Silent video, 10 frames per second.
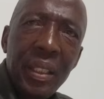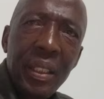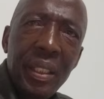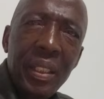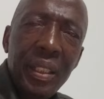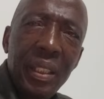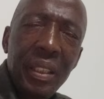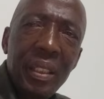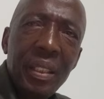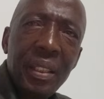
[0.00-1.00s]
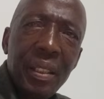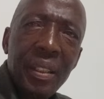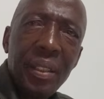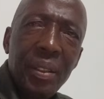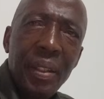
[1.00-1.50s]
It needs
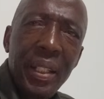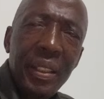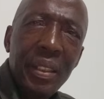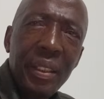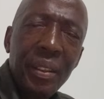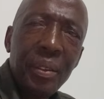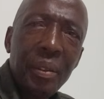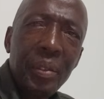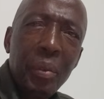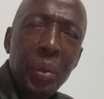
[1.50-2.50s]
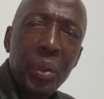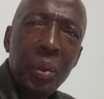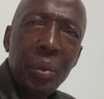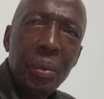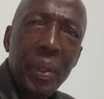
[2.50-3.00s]
quite a series of
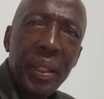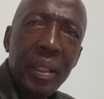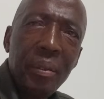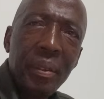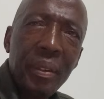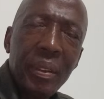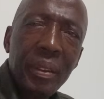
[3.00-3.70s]
episodes to unravel